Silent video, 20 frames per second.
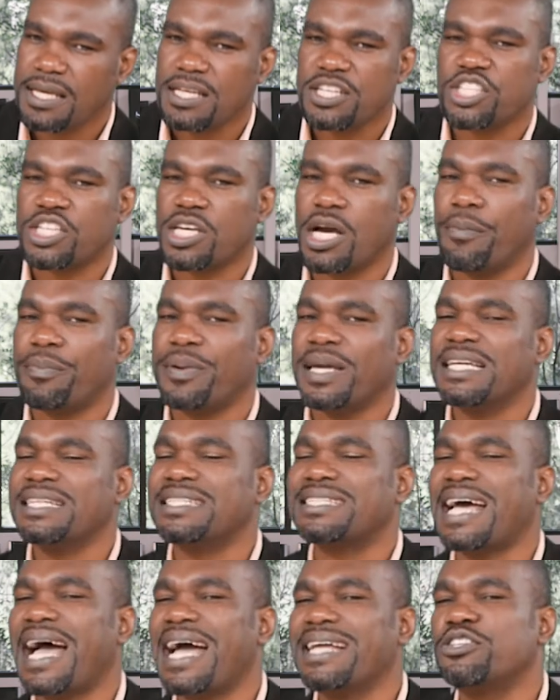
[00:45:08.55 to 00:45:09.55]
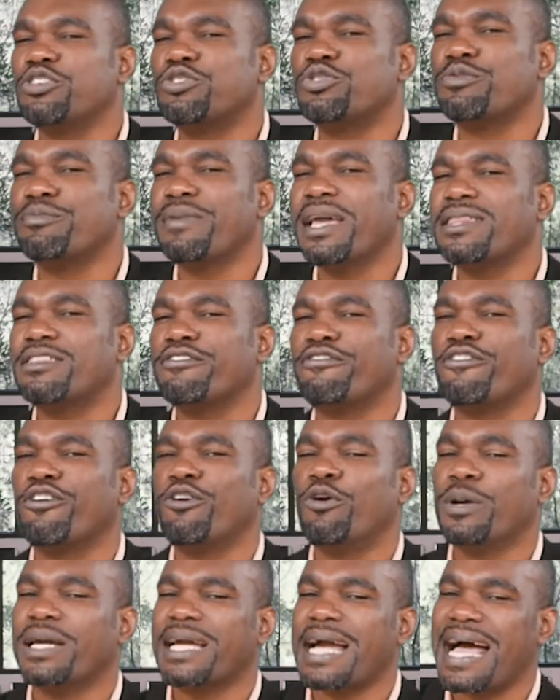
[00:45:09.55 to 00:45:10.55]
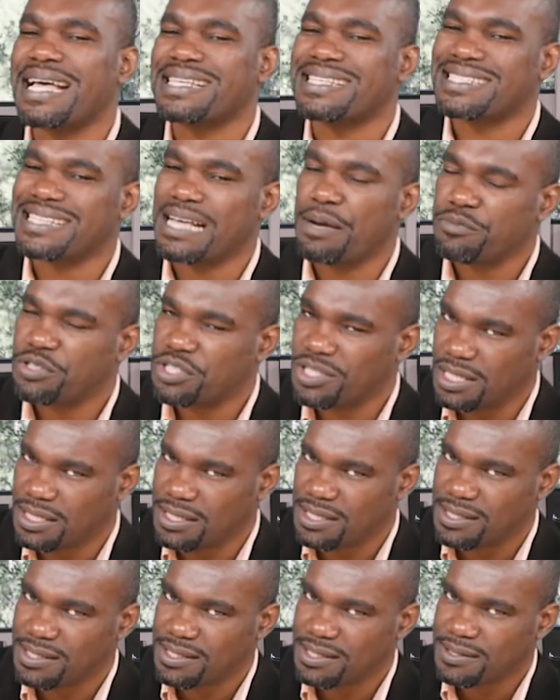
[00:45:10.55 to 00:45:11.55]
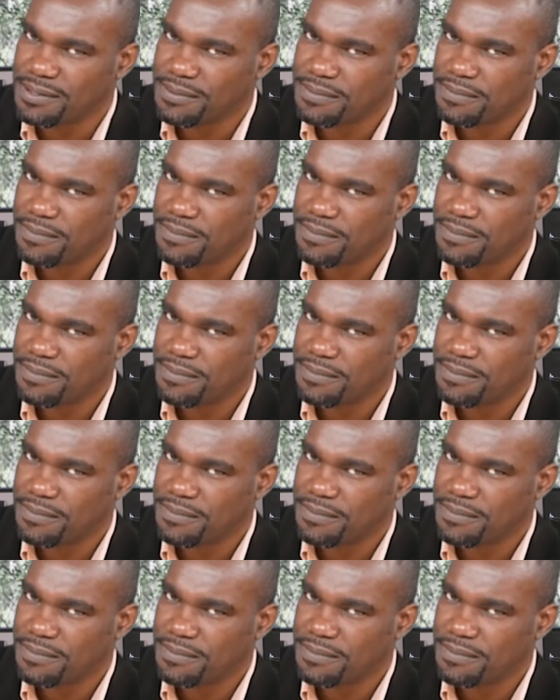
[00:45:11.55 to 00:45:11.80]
shall be entitled to make the following assumptions.